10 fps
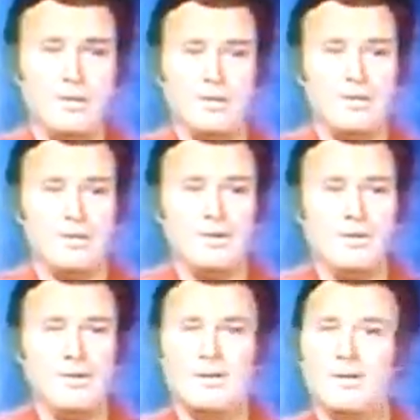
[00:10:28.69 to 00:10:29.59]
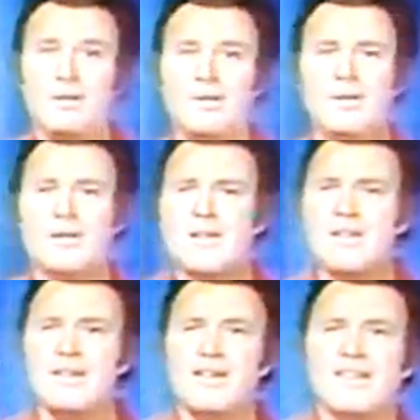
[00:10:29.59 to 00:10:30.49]

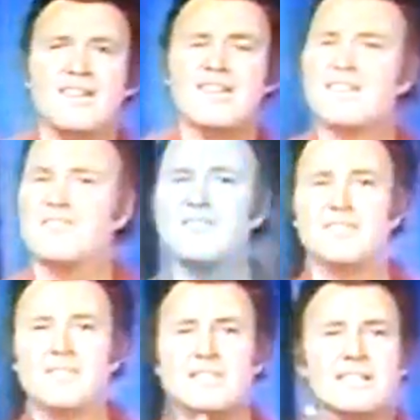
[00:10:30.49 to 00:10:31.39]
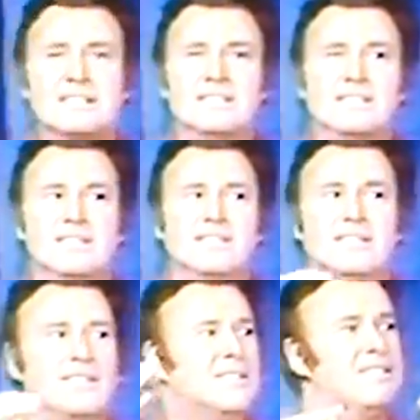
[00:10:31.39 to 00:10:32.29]
Nobody speaks.